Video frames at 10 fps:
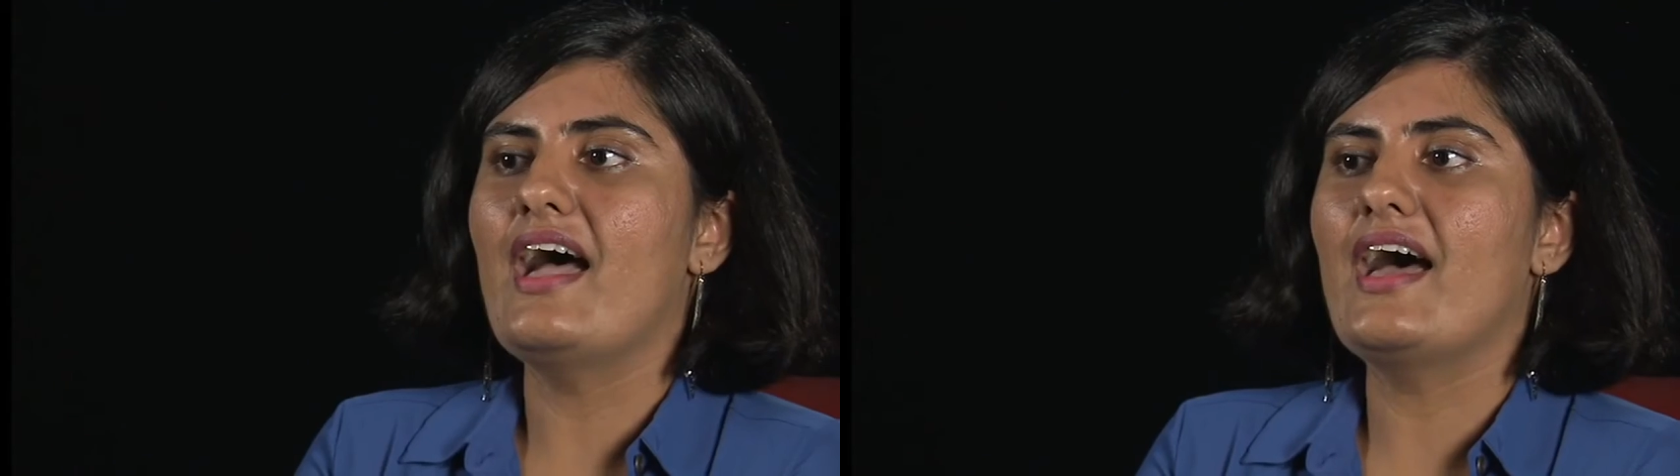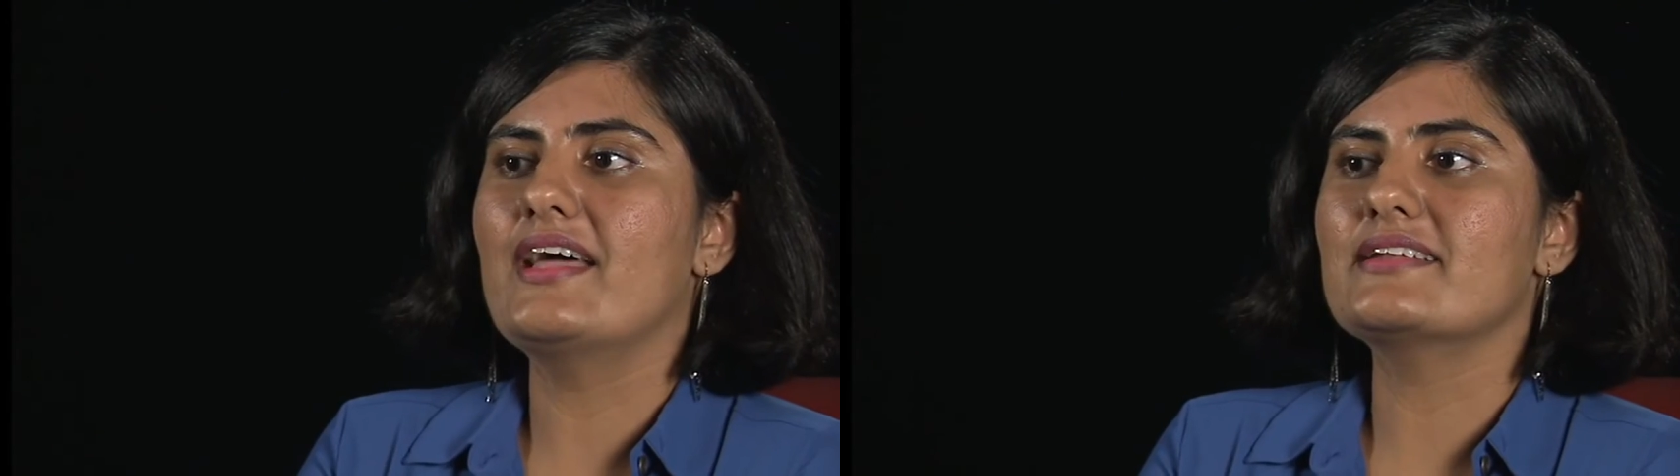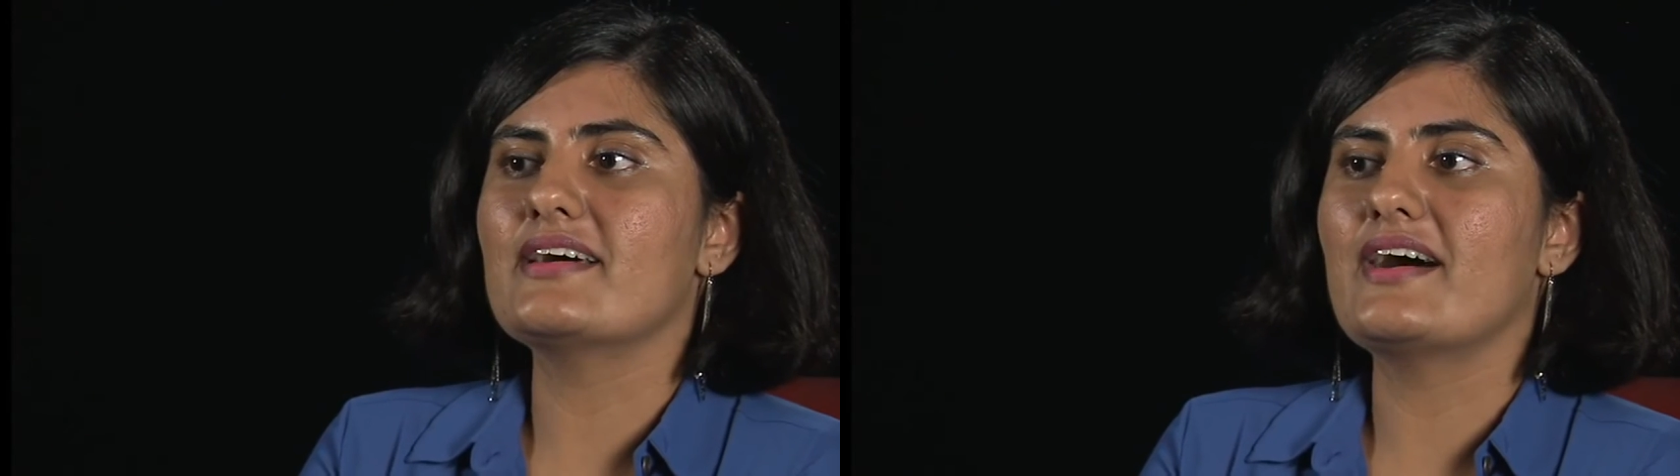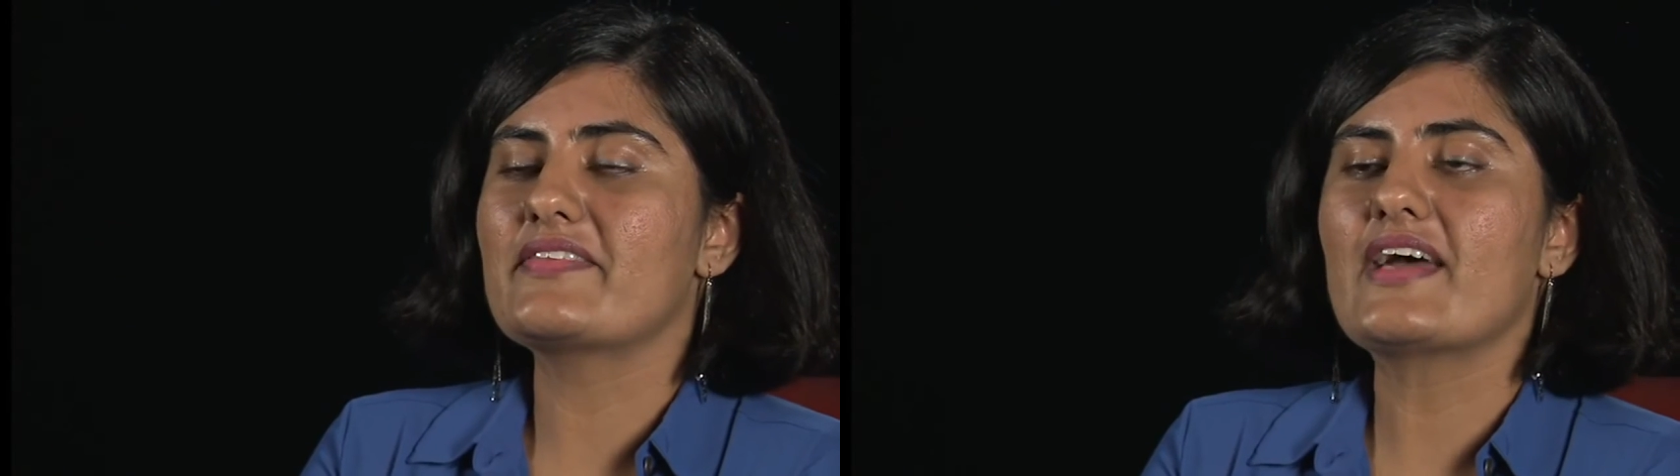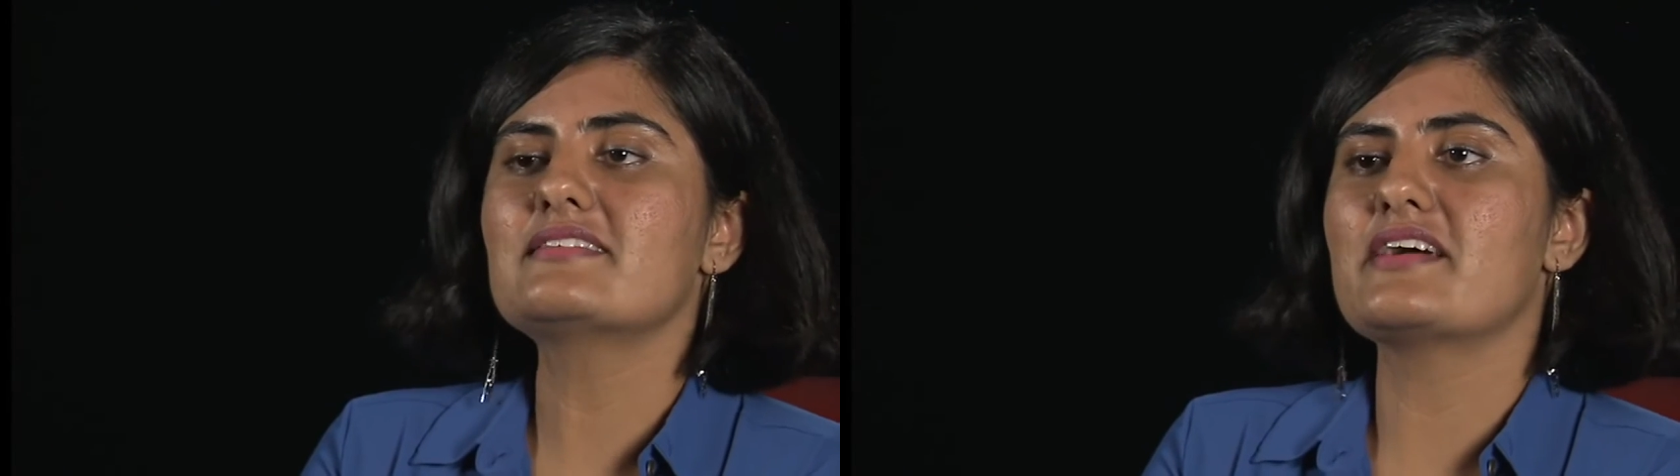And
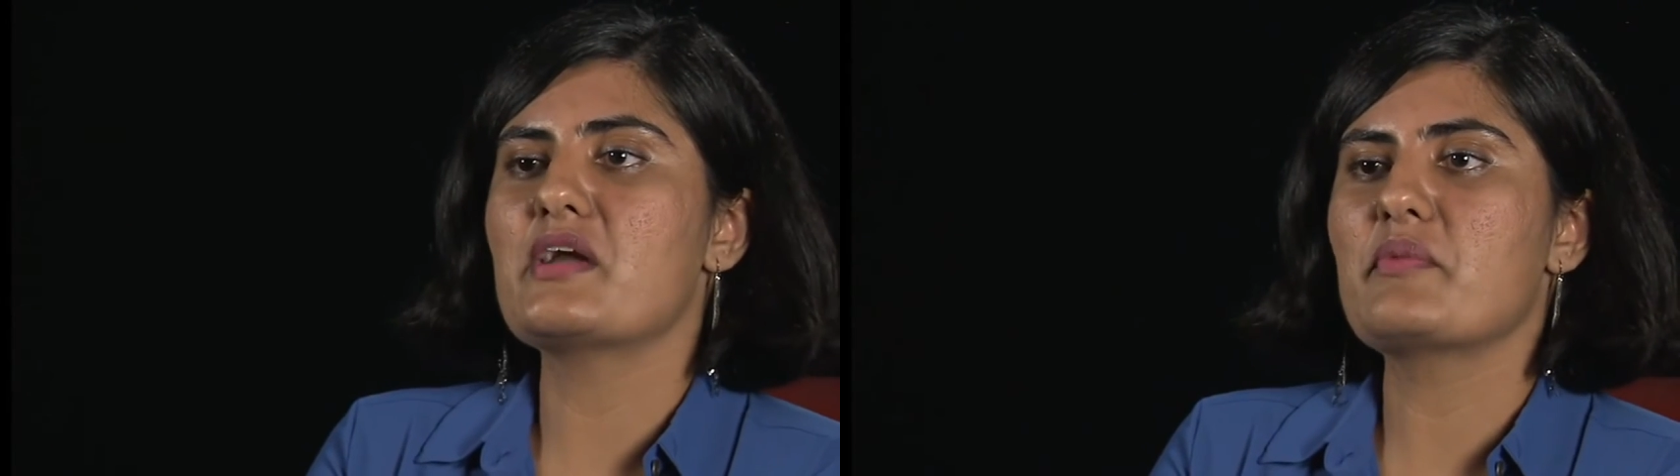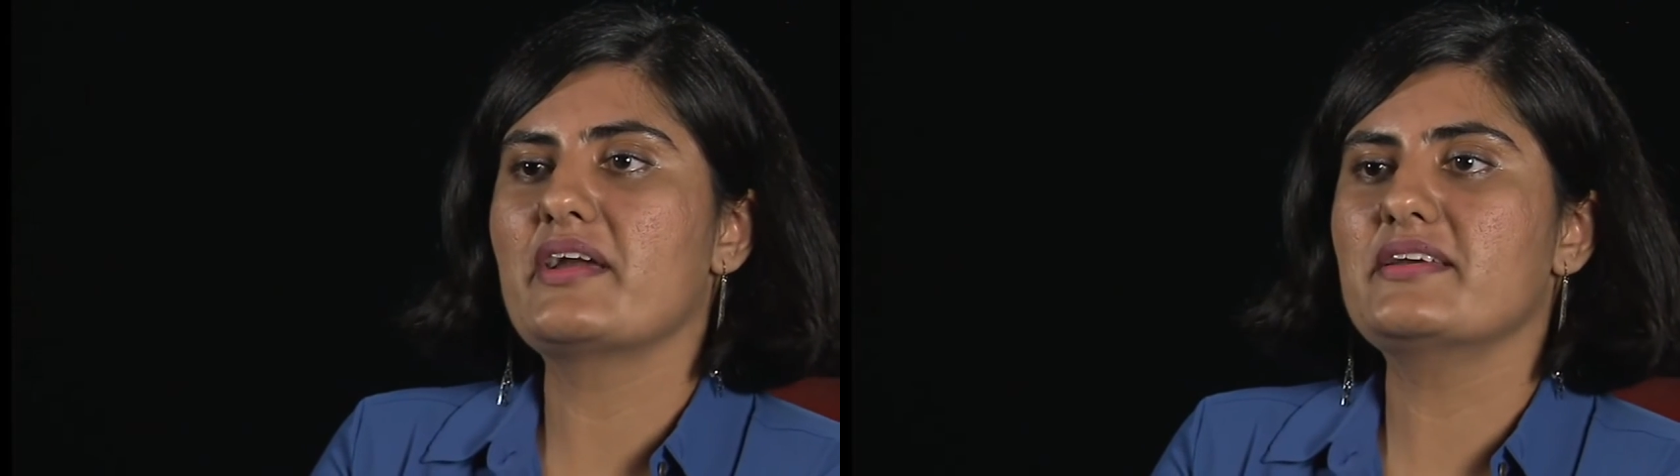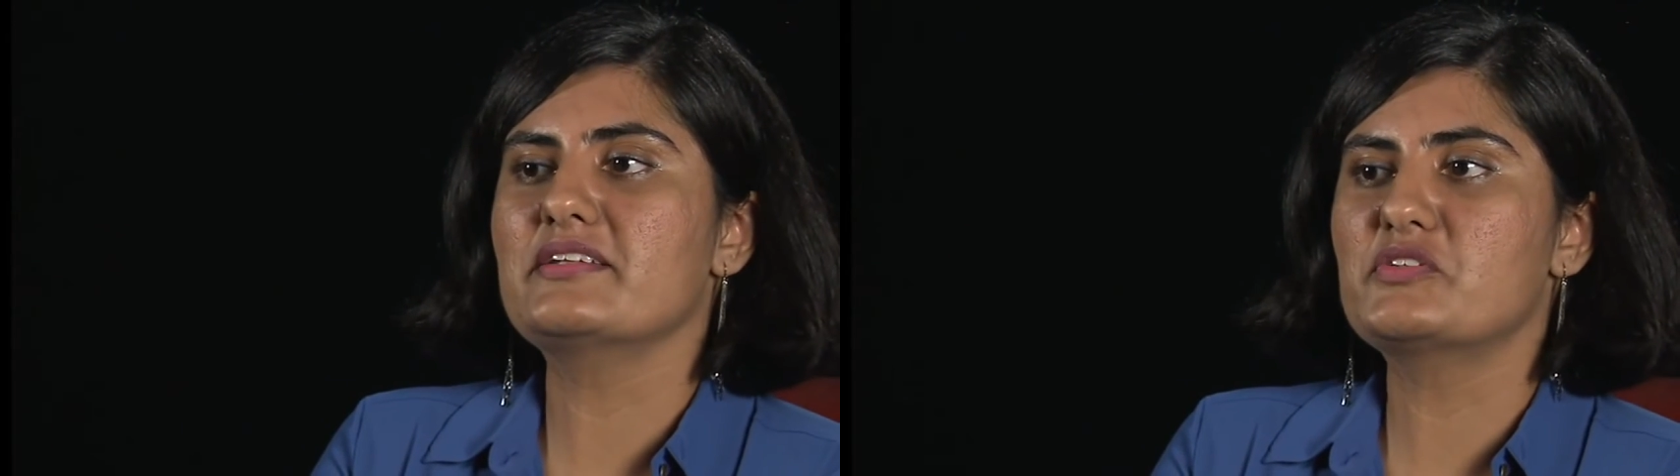at that time I